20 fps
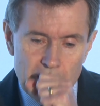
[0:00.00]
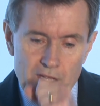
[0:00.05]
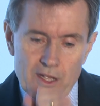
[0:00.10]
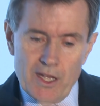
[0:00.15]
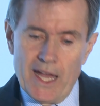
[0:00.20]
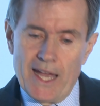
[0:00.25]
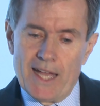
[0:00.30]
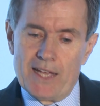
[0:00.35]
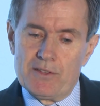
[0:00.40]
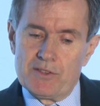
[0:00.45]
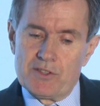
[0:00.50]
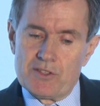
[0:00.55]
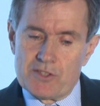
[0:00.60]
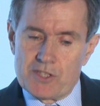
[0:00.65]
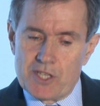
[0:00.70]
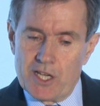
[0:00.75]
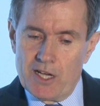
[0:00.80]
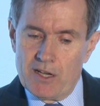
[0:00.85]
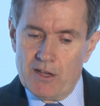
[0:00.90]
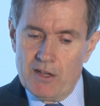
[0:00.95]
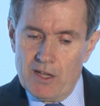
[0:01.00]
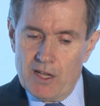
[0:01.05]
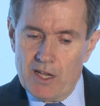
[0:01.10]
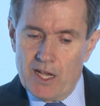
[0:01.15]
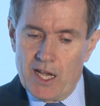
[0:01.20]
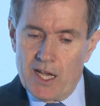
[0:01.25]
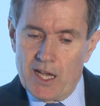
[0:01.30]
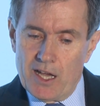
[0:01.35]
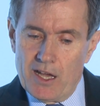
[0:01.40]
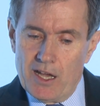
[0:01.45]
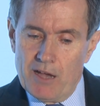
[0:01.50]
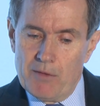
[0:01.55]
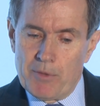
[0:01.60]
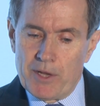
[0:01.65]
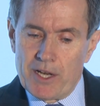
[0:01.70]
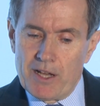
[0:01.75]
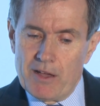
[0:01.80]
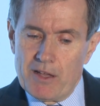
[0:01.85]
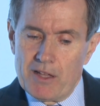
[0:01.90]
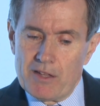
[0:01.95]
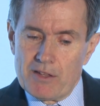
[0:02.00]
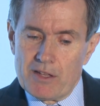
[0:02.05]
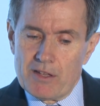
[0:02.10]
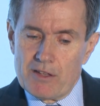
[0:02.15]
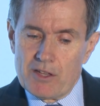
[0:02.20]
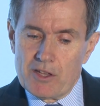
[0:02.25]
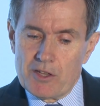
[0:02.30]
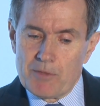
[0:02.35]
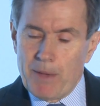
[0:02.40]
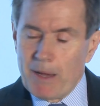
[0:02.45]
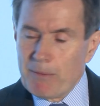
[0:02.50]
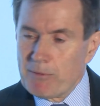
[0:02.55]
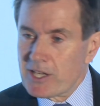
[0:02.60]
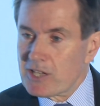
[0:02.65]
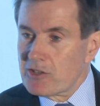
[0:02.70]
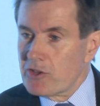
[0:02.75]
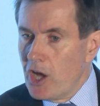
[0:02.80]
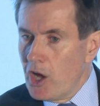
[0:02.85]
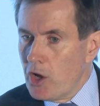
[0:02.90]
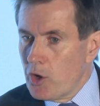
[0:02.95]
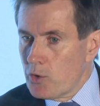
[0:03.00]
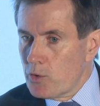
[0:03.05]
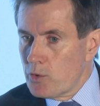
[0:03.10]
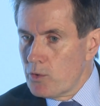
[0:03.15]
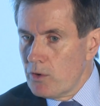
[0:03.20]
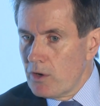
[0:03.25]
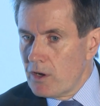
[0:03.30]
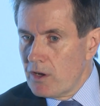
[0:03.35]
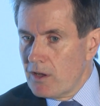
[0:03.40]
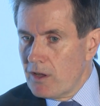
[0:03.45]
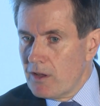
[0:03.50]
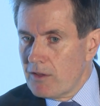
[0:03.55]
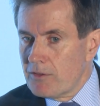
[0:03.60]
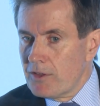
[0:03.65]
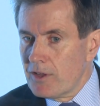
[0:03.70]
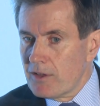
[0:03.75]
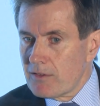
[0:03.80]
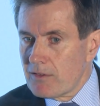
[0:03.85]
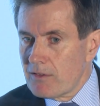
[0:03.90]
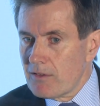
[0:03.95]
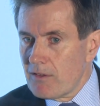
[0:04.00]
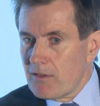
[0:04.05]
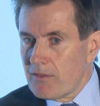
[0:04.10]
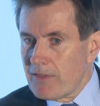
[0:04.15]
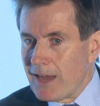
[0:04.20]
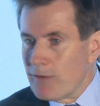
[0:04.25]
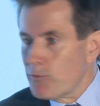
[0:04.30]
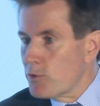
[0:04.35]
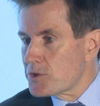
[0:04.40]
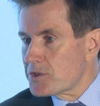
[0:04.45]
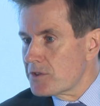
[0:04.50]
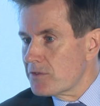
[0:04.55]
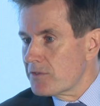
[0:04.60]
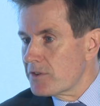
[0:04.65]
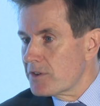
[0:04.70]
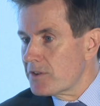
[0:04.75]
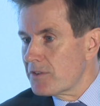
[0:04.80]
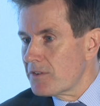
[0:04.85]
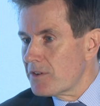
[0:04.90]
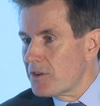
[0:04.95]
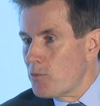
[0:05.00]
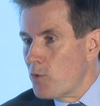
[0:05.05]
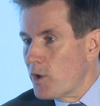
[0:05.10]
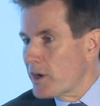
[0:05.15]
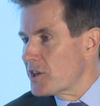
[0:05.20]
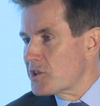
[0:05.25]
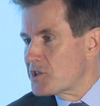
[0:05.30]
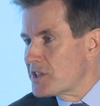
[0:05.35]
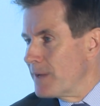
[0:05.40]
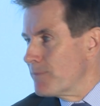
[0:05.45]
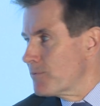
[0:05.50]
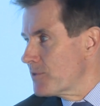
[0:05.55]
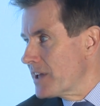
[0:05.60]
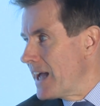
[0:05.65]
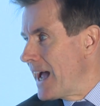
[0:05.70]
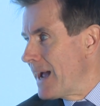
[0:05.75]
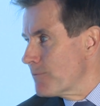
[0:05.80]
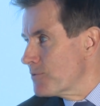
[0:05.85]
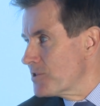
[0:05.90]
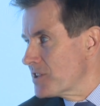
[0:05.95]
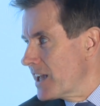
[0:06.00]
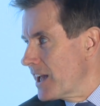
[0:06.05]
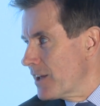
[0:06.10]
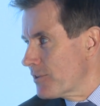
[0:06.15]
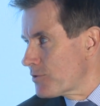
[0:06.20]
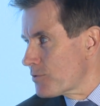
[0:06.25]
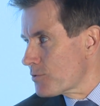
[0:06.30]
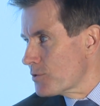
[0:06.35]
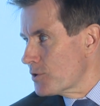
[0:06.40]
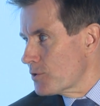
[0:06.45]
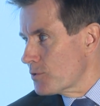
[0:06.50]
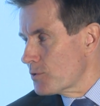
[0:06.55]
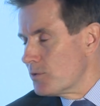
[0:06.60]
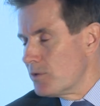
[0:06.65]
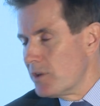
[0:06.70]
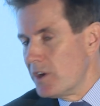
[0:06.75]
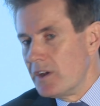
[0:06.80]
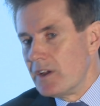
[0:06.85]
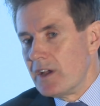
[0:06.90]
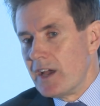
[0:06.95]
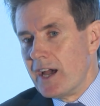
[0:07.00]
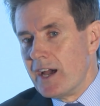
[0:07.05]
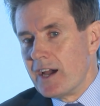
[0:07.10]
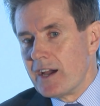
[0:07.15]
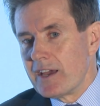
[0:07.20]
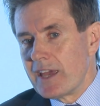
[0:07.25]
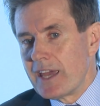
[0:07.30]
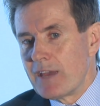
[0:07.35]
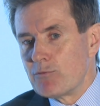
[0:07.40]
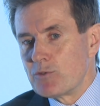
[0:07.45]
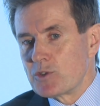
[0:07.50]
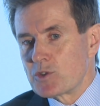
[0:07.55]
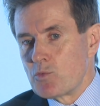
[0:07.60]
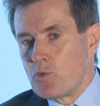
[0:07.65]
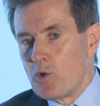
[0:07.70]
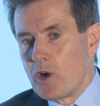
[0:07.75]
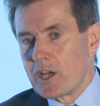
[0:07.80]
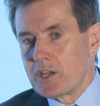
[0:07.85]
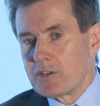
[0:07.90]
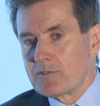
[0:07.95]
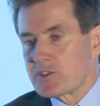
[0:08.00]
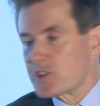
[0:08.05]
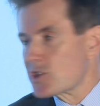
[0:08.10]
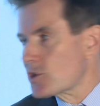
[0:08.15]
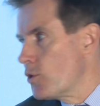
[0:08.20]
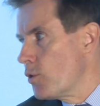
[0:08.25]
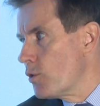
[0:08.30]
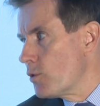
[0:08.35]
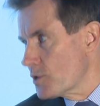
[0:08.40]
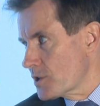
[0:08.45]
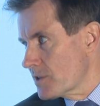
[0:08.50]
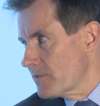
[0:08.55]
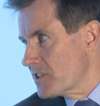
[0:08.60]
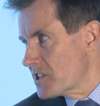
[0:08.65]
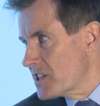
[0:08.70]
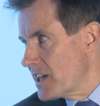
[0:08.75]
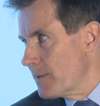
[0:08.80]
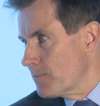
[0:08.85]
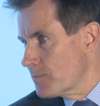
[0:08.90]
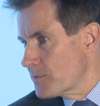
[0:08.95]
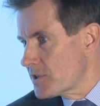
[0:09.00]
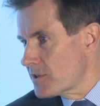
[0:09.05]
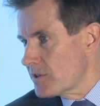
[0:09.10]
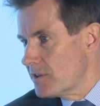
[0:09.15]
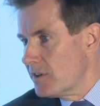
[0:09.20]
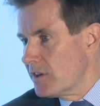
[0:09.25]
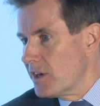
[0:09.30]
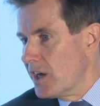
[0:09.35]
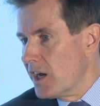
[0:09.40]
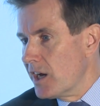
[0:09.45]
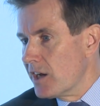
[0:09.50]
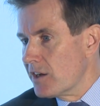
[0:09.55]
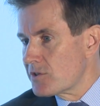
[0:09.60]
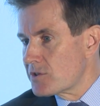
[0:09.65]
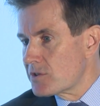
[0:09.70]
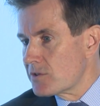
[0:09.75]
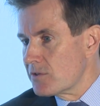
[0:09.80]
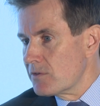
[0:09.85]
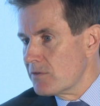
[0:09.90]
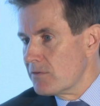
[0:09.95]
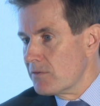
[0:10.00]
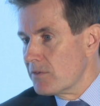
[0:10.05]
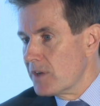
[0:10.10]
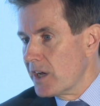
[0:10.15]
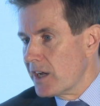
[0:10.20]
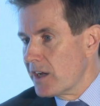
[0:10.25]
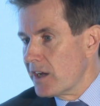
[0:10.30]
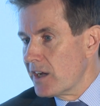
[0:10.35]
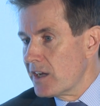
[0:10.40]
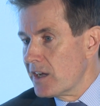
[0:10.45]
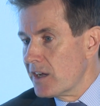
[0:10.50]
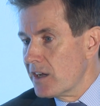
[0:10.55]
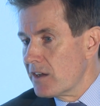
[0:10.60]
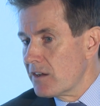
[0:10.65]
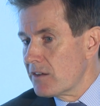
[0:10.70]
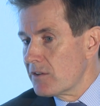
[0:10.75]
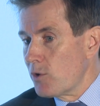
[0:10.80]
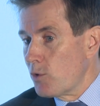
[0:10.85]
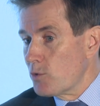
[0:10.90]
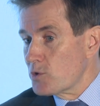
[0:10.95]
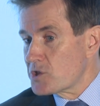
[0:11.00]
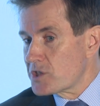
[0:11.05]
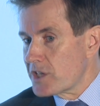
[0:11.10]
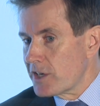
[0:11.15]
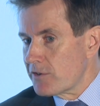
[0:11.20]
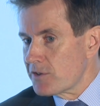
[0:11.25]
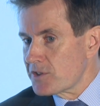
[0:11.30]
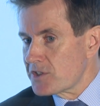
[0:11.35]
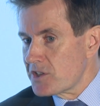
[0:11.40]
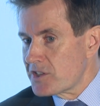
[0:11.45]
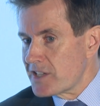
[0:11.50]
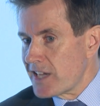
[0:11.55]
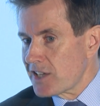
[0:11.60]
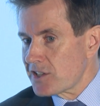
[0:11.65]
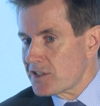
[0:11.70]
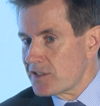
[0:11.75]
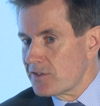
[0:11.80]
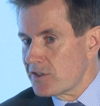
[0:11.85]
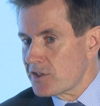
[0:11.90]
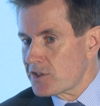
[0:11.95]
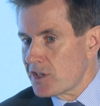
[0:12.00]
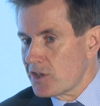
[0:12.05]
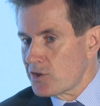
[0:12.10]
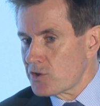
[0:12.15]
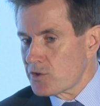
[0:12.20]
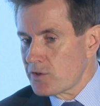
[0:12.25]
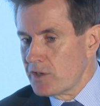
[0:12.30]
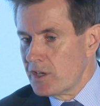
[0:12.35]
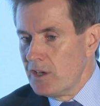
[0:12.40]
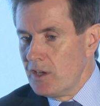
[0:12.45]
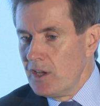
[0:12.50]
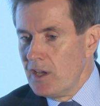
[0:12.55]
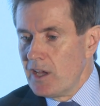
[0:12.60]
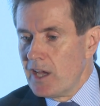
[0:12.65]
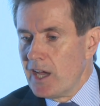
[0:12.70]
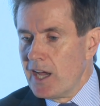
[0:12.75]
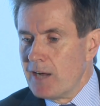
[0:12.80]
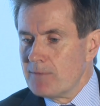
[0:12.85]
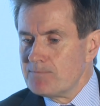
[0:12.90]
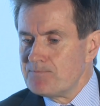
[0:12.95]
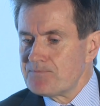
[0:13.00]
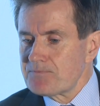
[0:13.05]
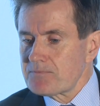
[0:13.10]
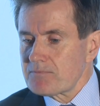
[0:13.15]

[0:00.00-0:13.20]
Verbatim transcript: and, uh, uh, but the public know that that wasn't one attempt that happened to get through. Uh, it was one of scores of attempts uh, to uh, uh, launch terrorist attacks in this country. Um,